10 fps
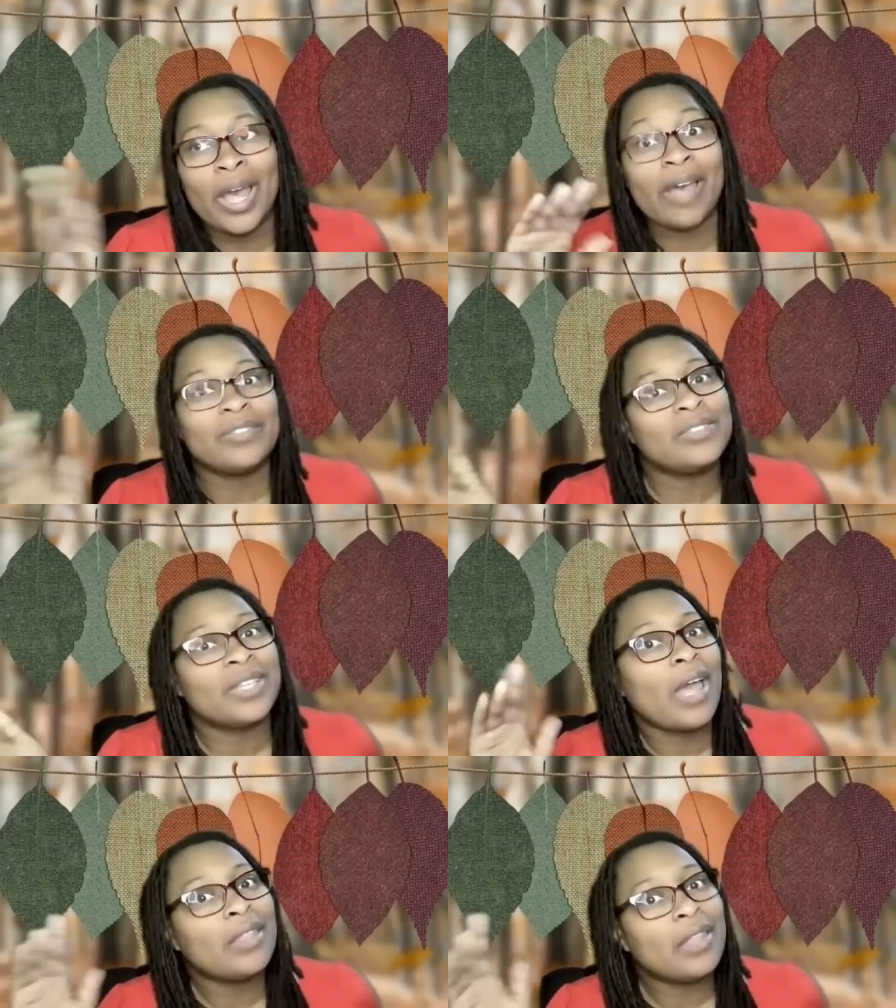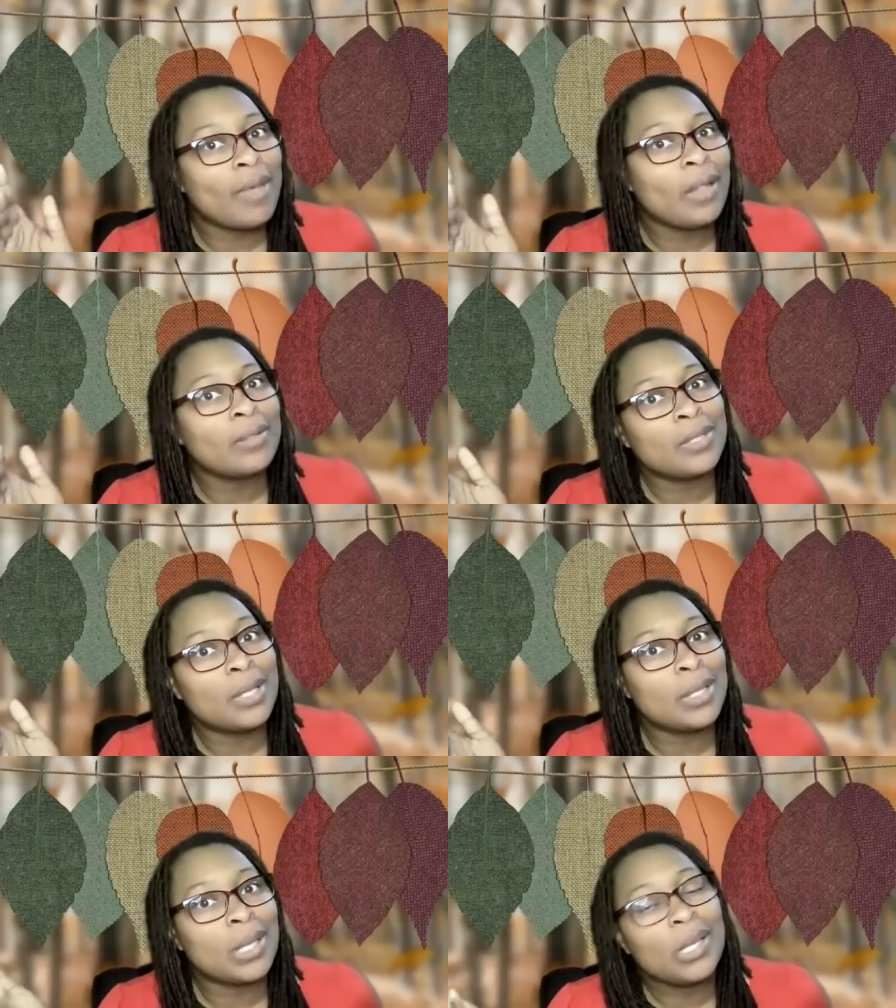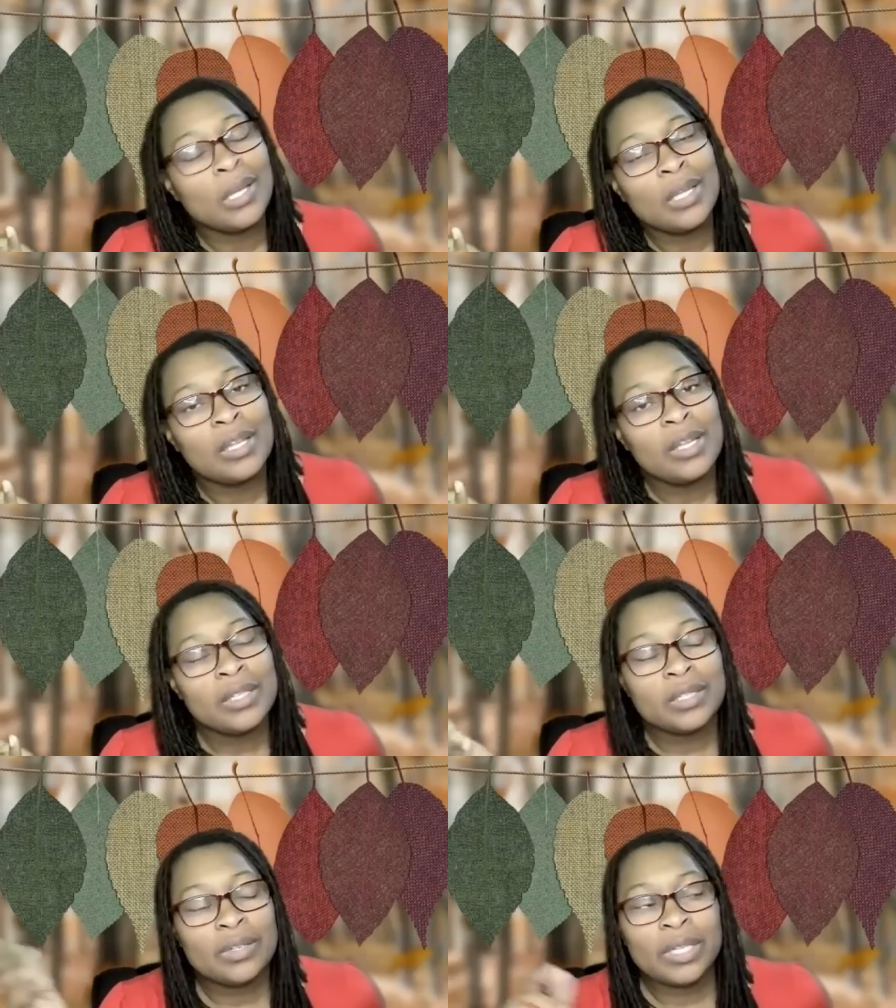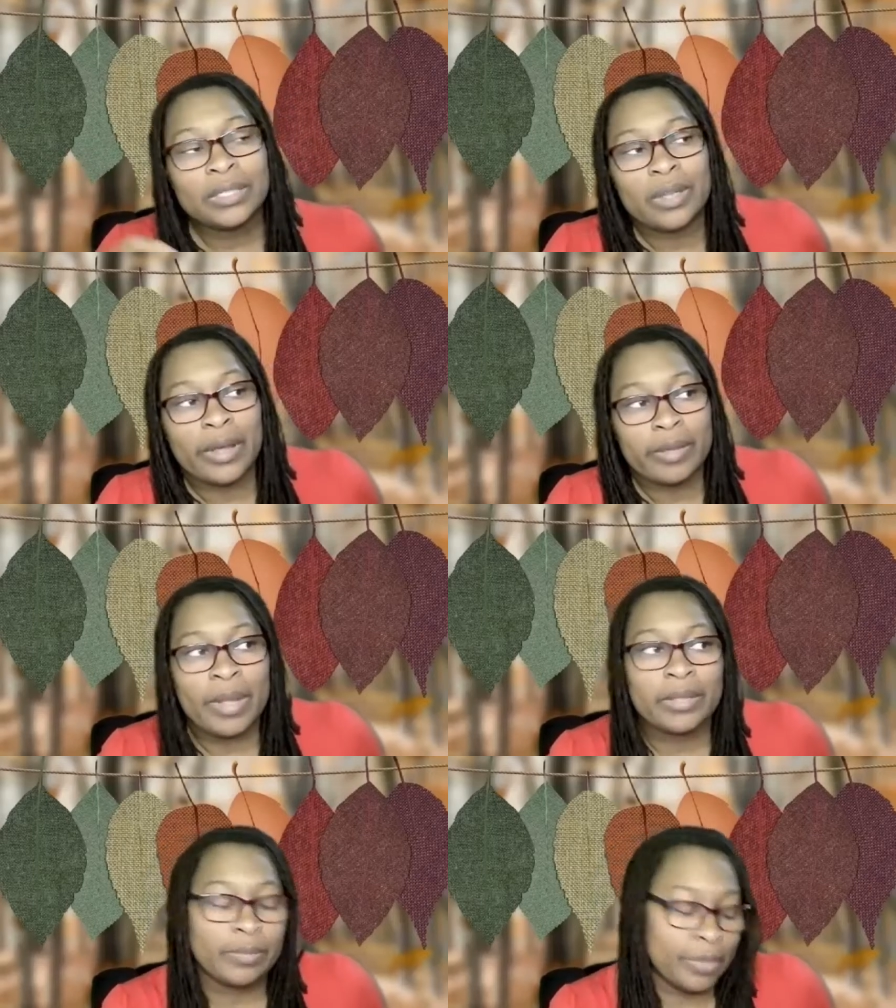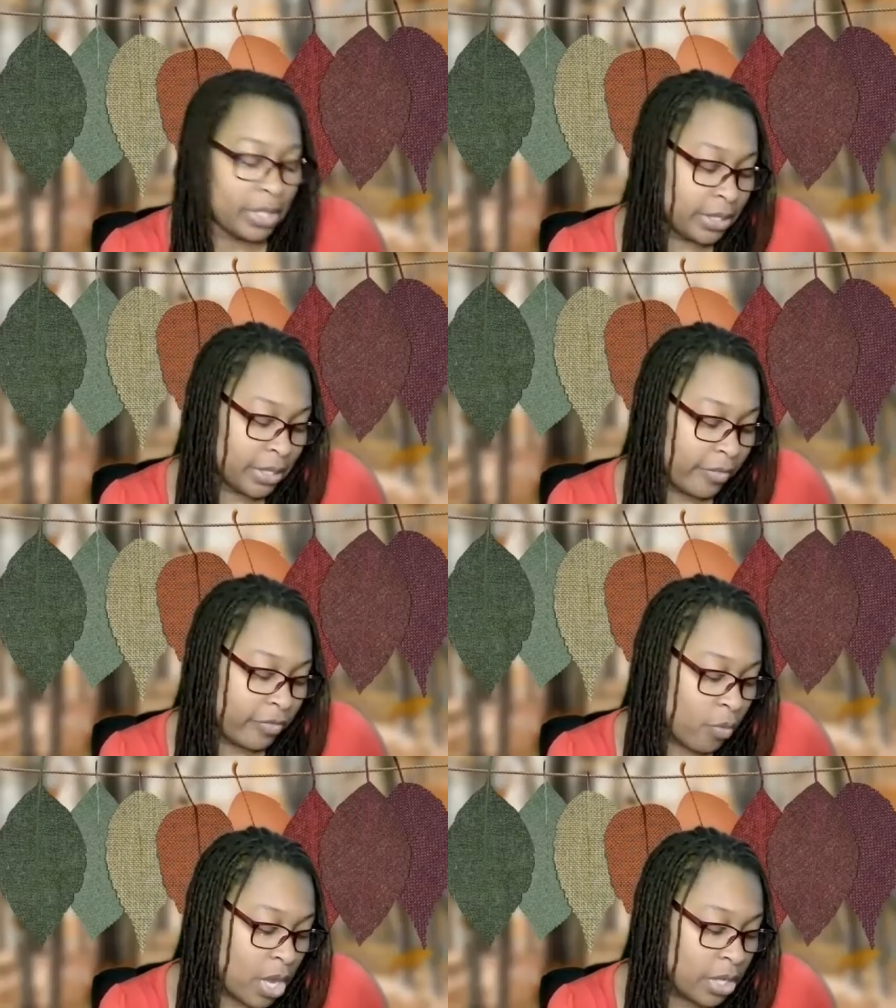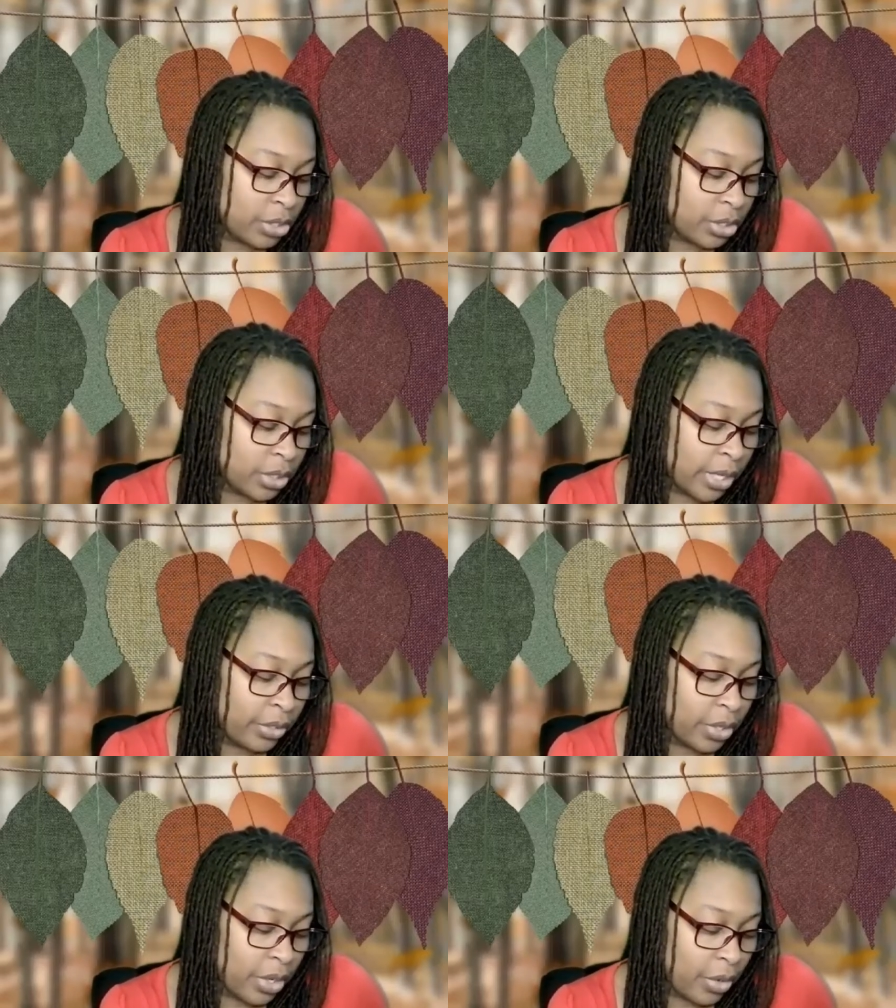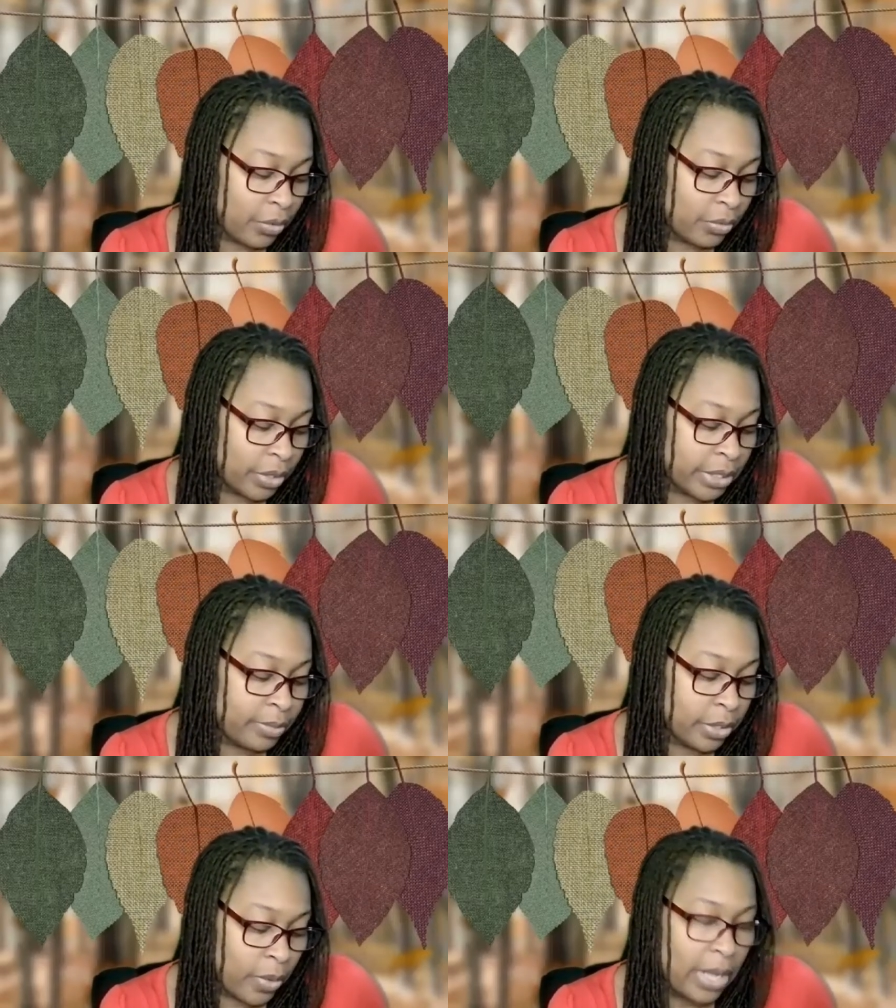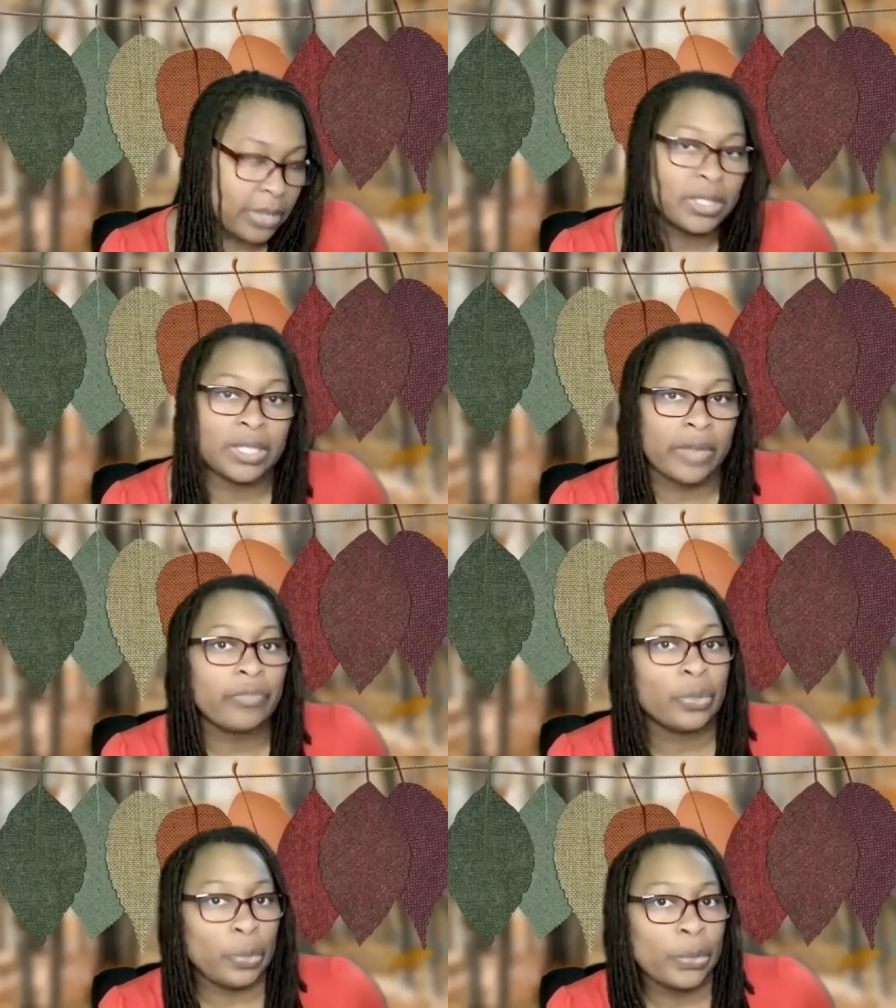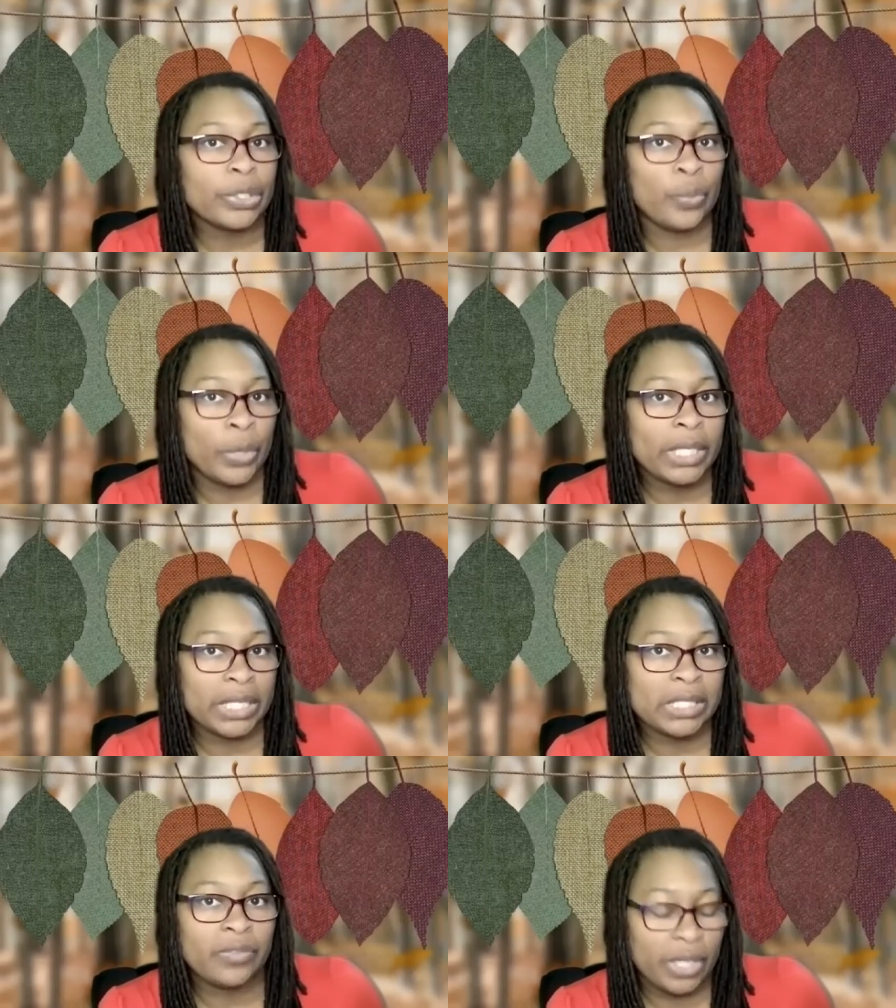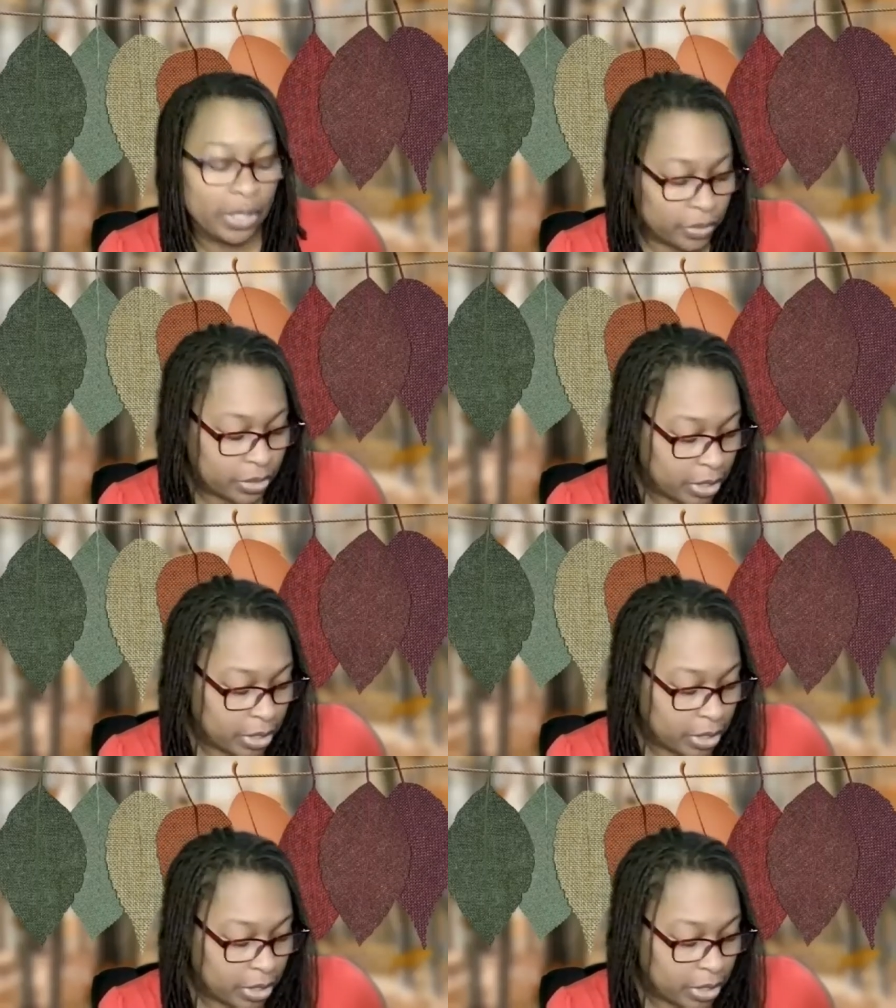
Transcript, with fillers: I haven't really had that balance lately. So let's talk about some things that I've watched. Now, you know, it's been a while since I've recorded one of these videos.